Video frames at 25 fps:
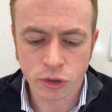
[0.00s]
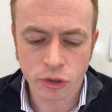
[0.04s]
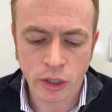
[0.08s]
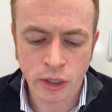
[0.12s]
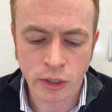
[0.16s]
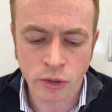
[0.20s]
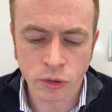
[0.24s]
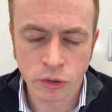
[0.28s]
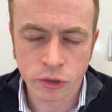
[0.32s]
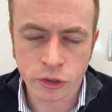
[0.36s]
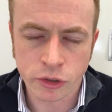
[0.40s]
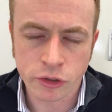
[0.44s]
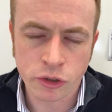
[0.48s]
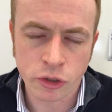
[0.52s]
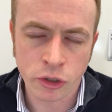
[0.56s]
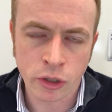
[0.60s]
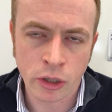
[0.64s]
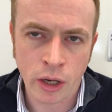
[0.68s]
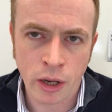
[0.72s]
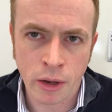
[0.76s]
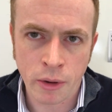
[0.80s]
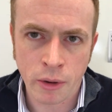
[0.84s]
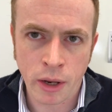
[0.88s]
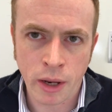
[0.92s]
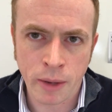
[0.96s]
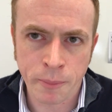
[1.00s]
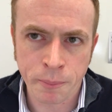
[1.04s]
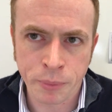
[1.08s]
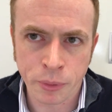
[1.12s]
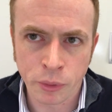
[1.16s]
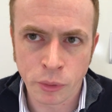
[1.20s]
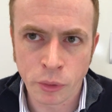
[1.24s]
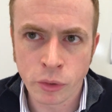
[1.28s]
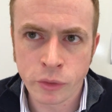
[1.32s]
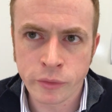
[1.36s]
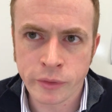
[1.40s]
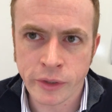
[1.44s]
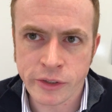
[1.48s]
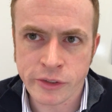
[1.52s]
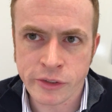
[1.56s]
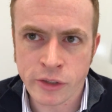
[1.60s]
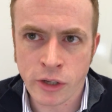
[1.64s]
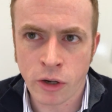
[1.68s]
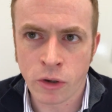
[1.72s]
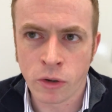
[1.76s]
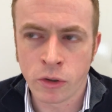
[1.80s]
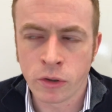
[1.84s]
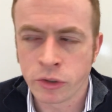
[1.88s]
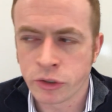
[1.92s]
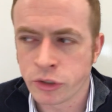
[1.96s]
in order to improve. It's
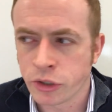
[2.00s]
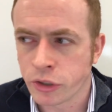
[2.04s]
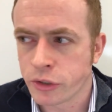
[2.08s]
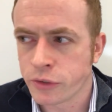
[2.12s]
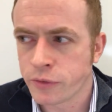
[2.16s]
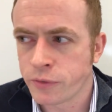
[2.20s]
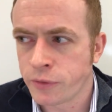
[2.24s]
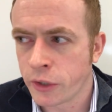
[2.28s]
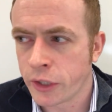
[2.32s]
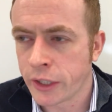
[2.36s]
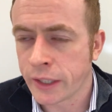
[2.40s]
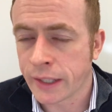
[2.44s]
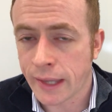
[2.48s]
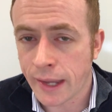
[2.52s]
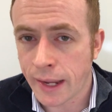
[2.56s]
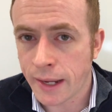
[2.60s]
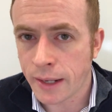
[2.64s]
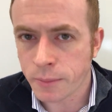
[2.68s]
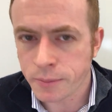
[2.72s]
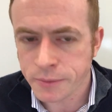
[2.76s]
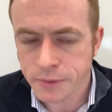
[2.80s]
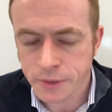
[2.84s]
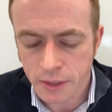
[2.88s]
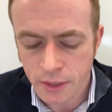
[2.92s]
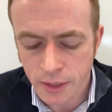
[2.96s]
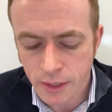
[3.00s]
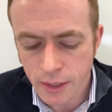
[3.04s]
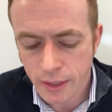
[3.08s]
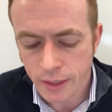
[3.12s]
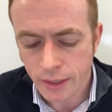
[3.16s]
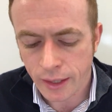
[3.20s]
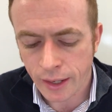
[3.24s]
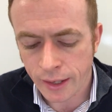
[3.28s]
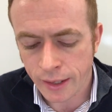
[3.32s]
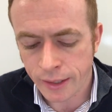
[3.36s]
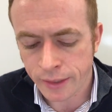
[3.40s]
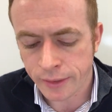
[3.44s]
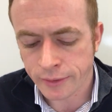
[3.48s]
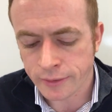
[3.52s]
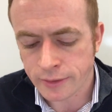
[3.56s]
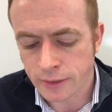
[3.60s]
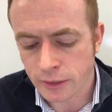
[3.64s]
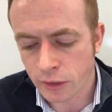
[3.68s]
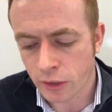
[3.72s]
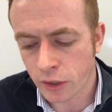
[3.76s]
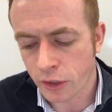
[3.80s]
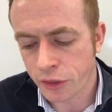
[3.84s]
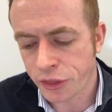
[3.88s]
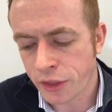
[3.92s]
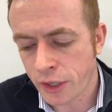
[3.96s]
not all just fun and games. There's a
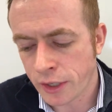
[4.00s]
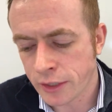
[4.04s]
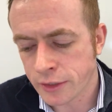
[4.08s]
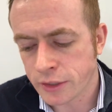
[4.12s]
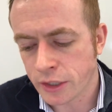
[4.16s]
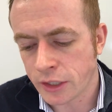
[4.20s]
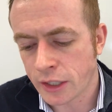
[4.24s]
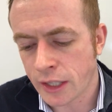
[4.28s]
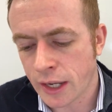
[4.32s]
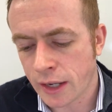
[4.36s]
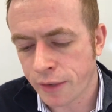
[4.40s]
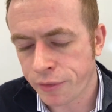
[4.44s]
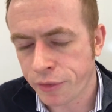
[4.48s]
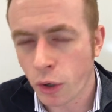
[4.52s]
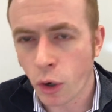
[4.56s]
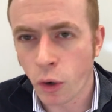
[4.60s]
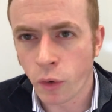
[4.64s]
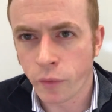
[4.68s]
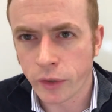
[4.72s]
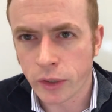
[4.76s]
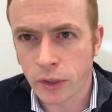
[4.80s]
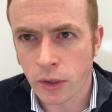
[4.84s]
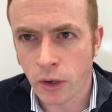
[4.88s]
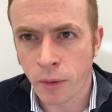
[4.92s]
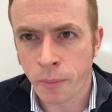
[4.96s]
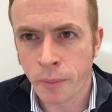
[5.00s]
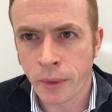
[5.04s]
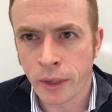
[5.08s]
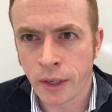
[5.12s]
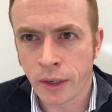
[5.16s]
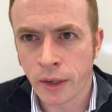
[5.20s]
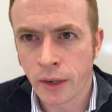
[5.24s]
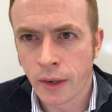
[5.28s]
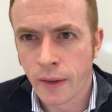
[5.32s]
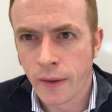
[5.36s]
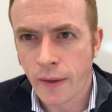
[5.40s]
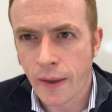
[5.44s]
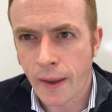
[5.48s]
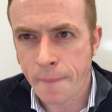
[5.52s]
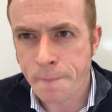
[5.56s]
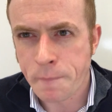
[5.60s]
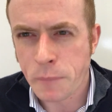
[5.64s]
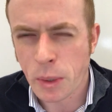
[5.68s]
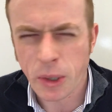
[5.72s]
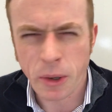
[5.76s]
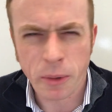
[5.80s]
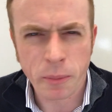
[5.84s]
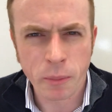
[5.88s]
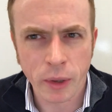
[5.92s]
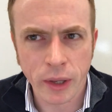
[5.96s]
lot of things that you have to overcome and
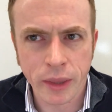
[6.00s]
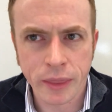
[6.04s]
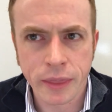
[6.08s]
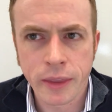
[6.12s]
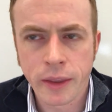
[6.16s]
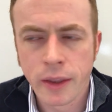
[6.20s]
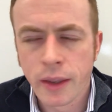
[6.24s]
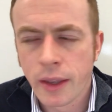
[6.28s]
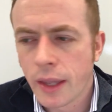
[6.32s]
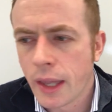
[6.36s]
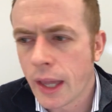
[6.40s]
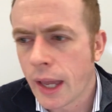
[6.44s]
put up with.